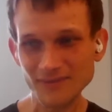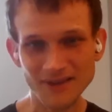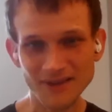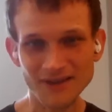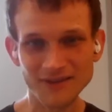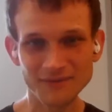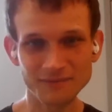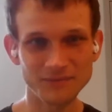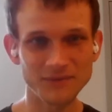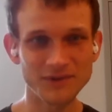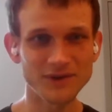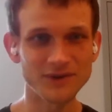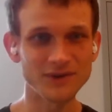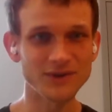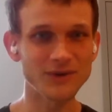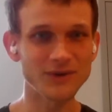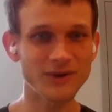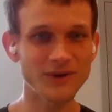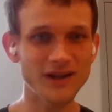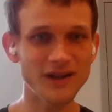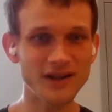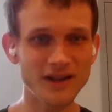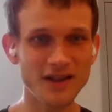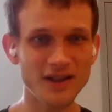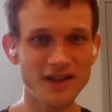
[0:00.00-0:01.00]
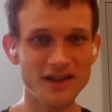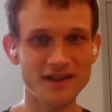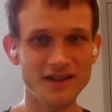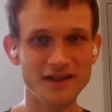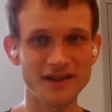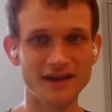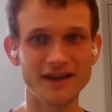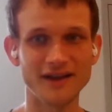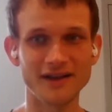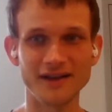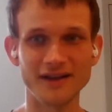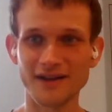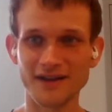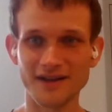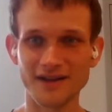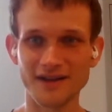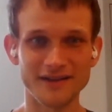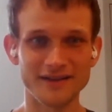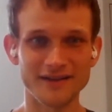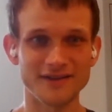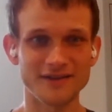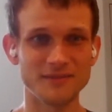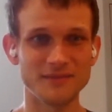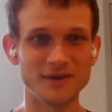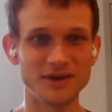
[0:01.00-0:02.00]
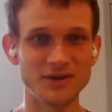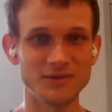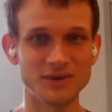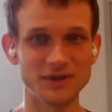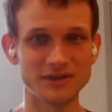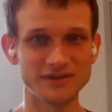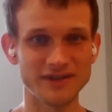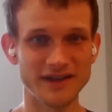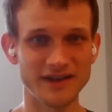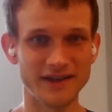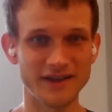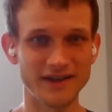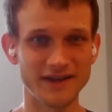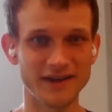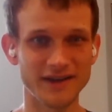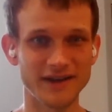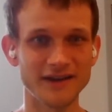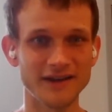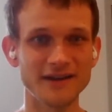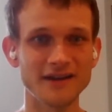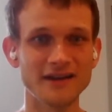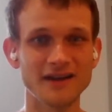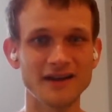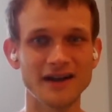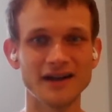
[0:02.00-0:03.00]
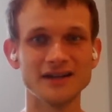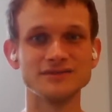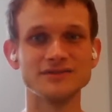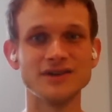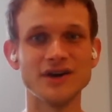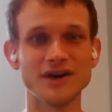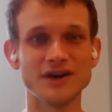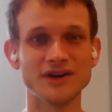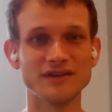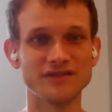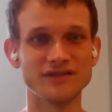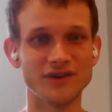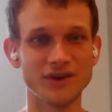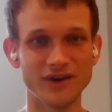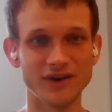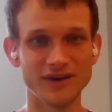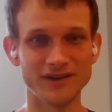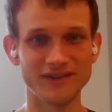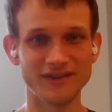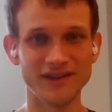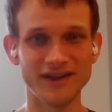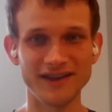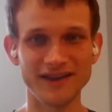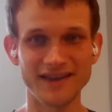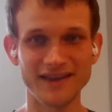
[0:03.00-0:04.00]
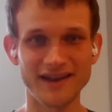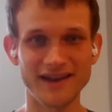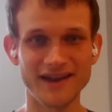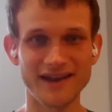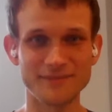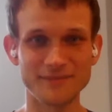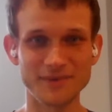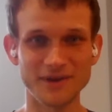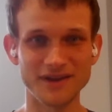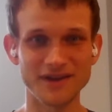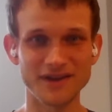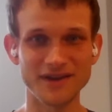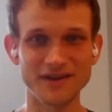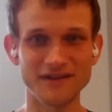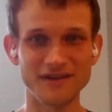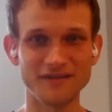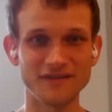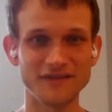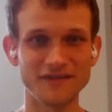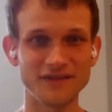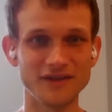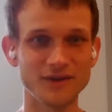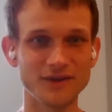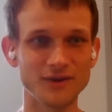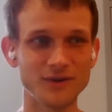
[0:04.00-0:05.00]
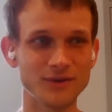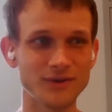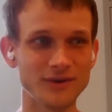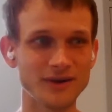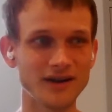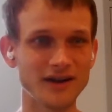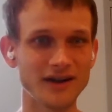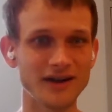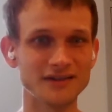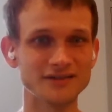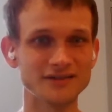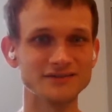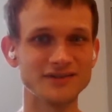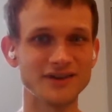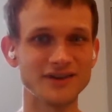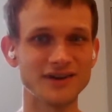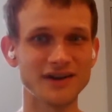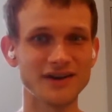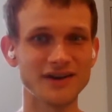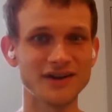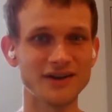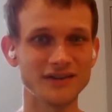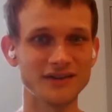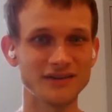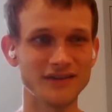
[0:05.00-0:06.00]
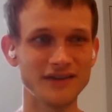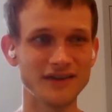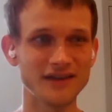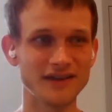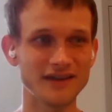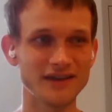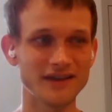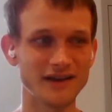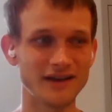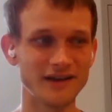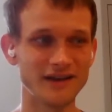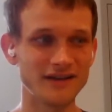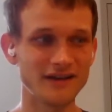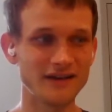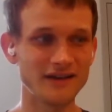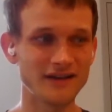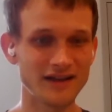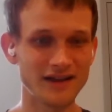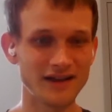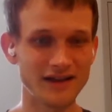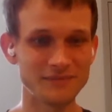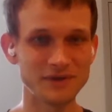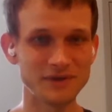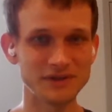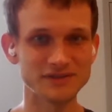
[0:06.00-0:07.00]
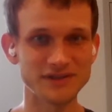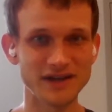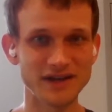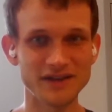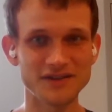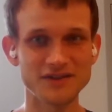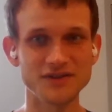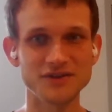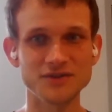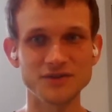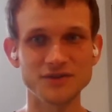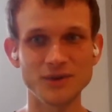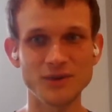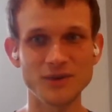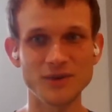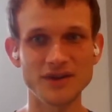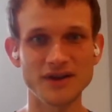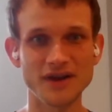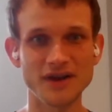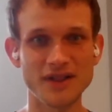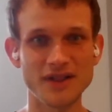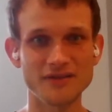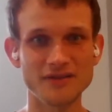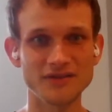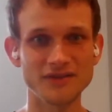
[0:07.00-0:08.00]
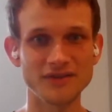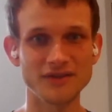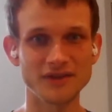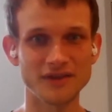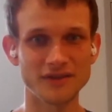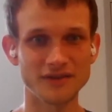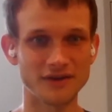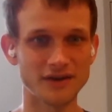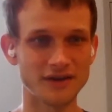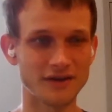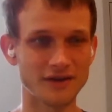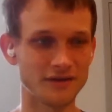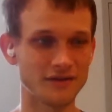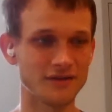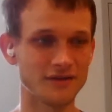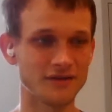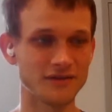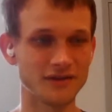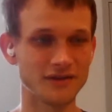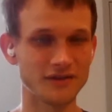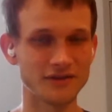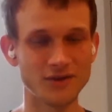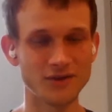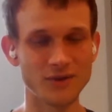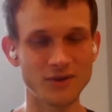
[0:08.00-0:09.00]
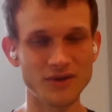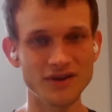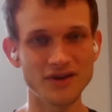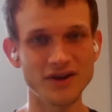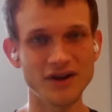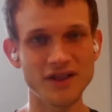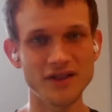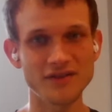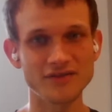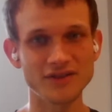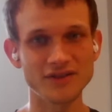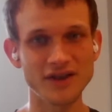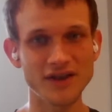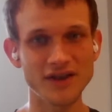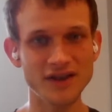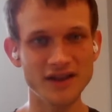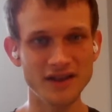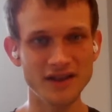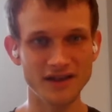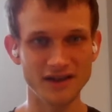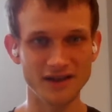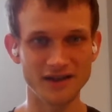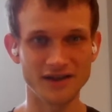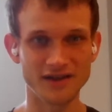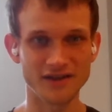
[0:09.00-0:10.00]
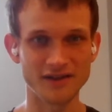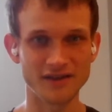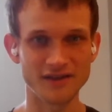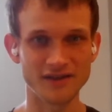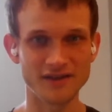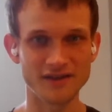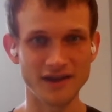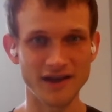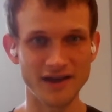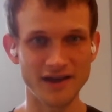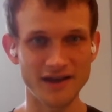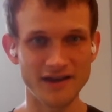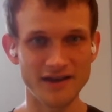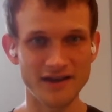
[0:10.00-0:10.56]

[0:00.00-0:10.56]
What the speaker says: there is, to me, really a lot of good that can happen if you unlock the ability to do those kinds of things. And